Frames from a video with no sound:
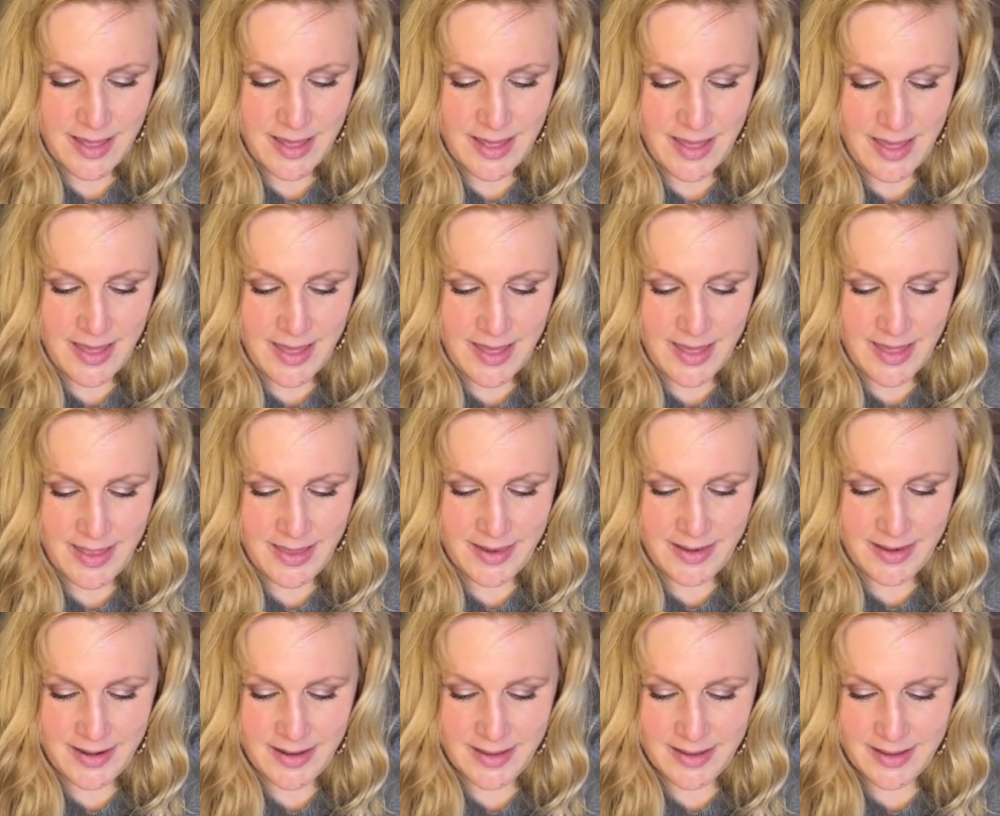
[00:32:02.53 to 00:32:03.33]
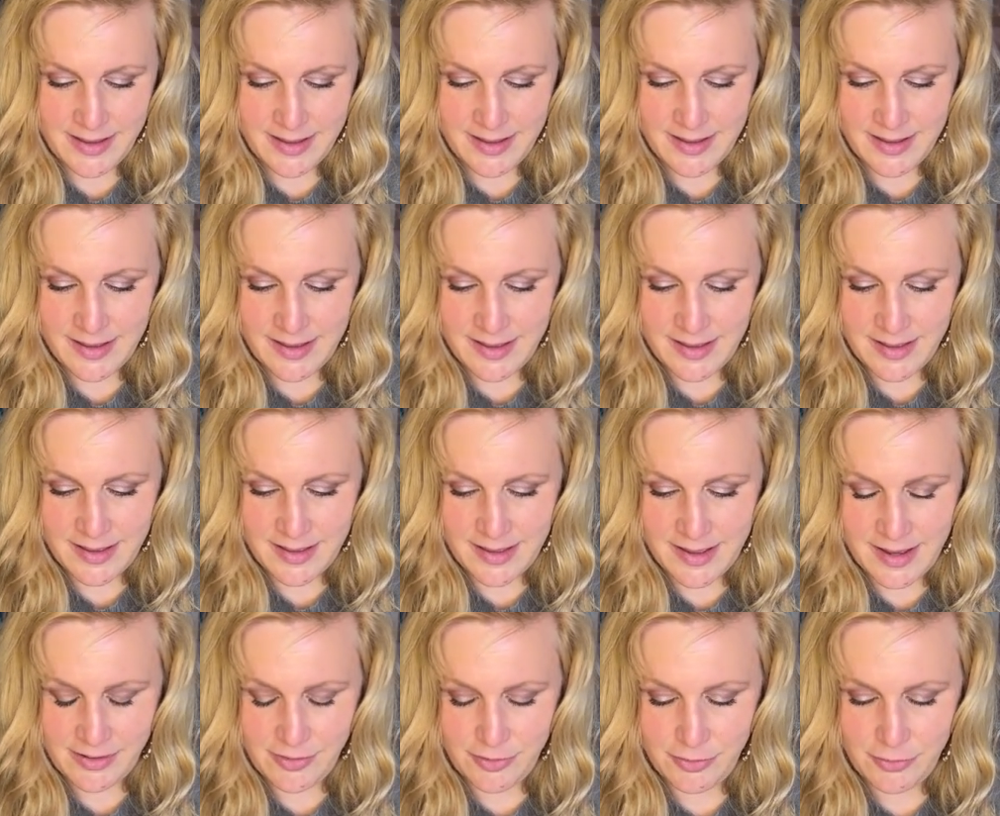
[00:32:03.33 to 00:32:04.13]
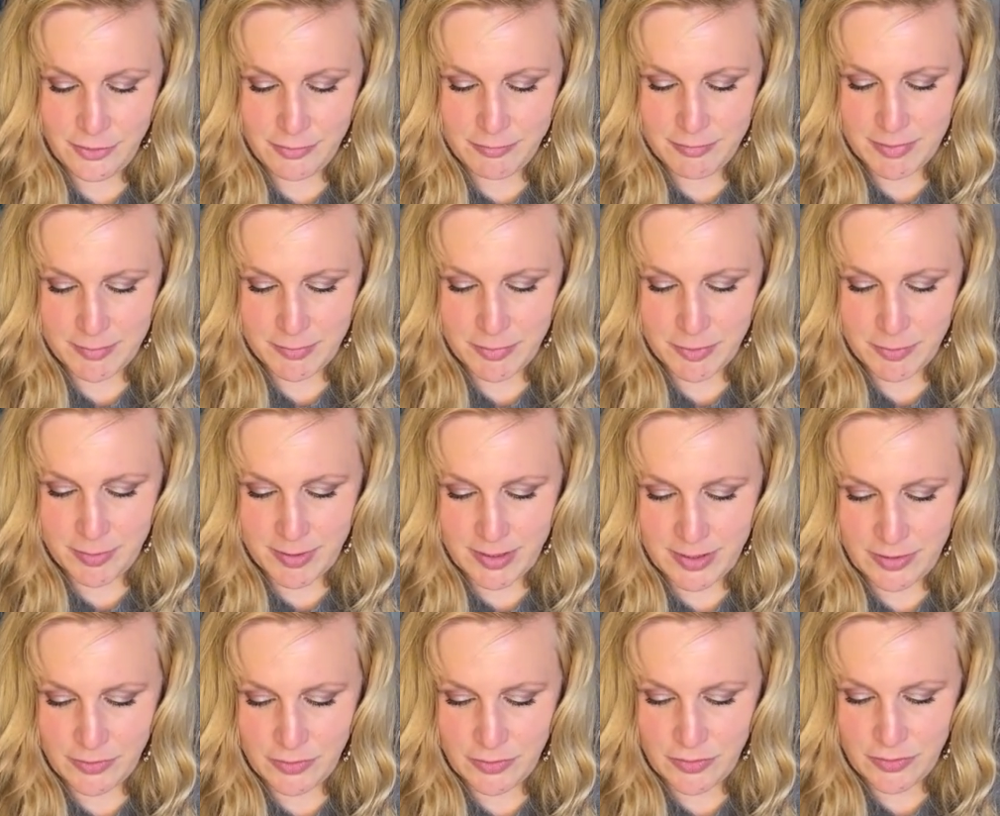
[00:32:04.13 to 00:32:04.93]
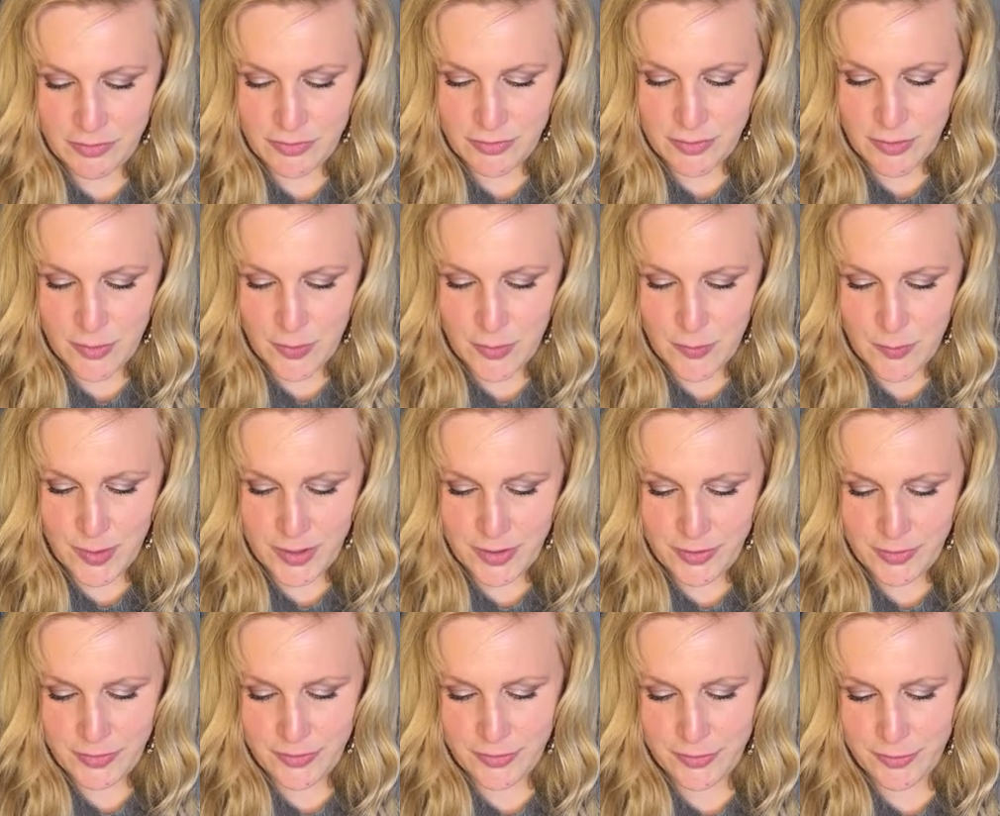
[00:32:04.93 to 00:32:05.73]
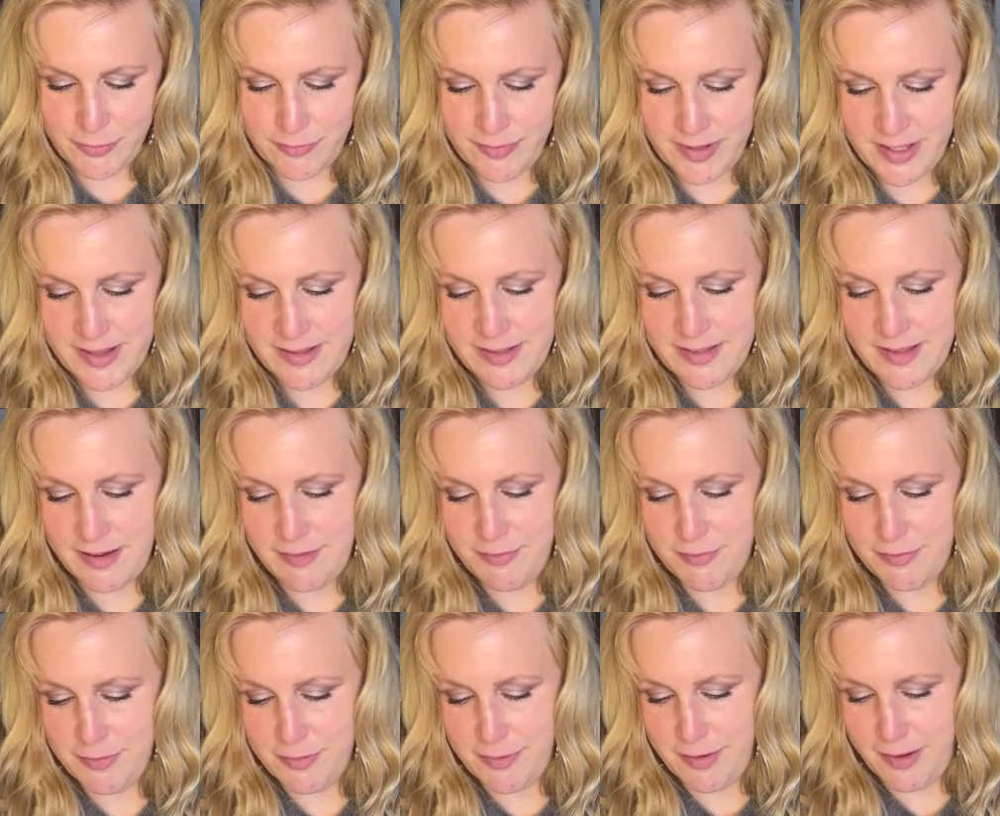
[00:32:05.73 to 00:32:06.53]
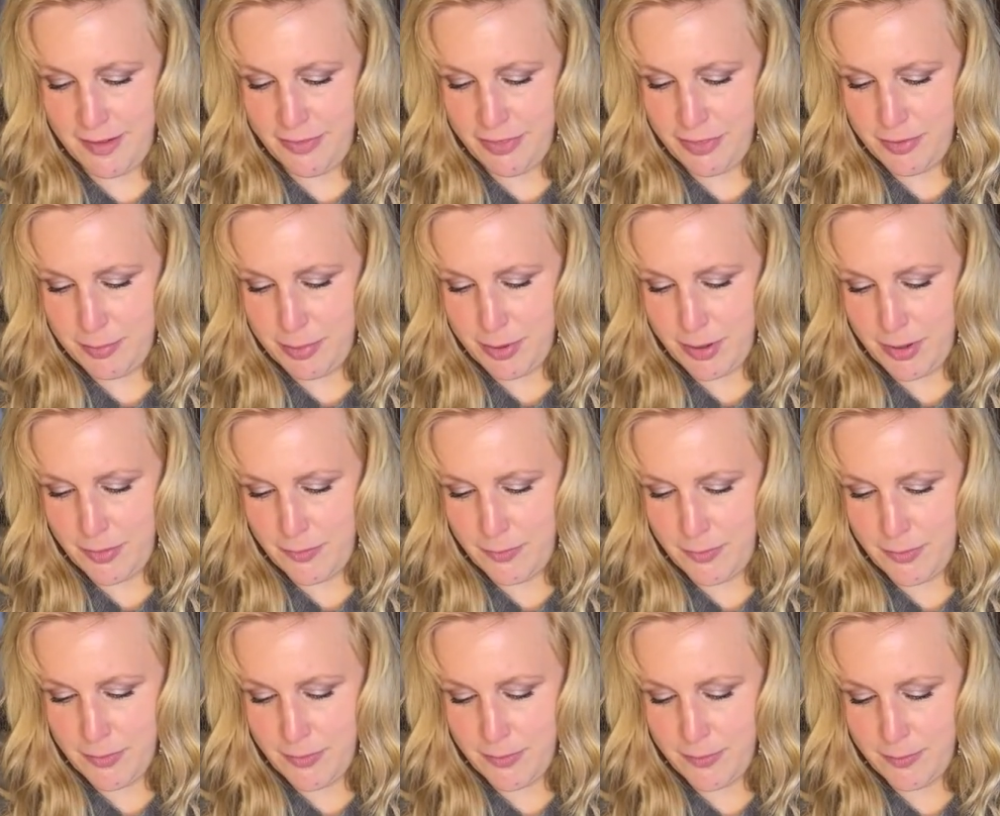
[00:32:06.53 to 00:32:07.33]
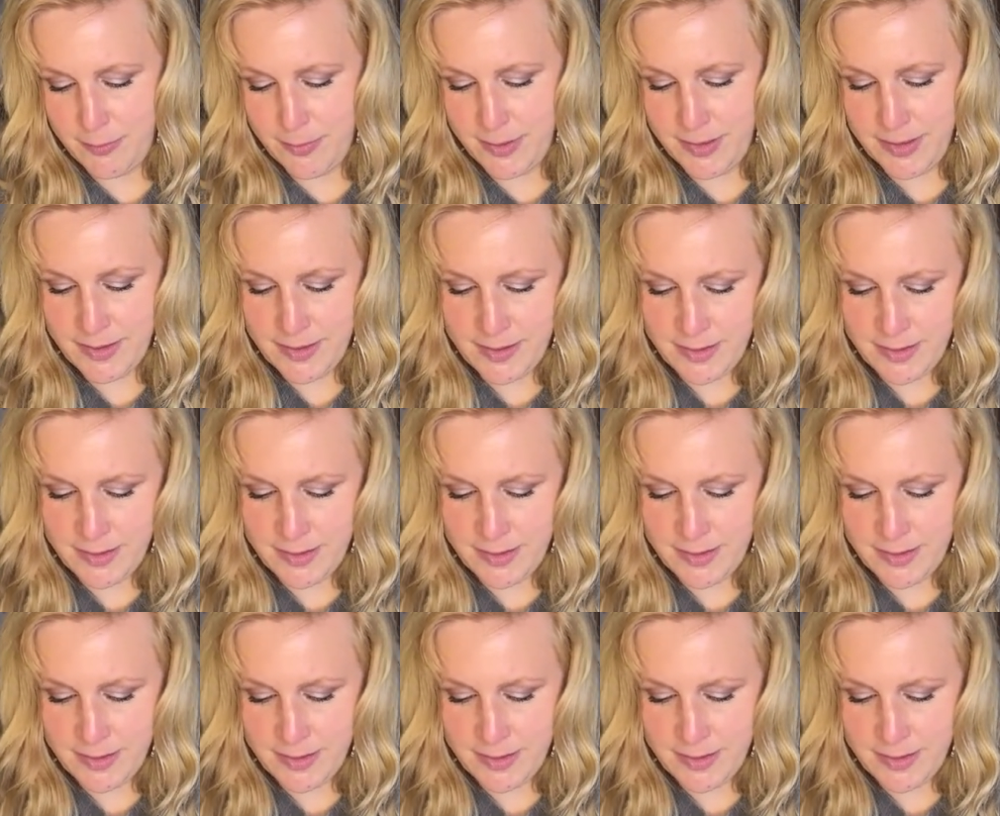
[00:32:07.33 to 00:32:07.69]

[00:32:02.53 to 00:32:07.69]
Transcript: And I just remember being so nervous. I forgot the poem.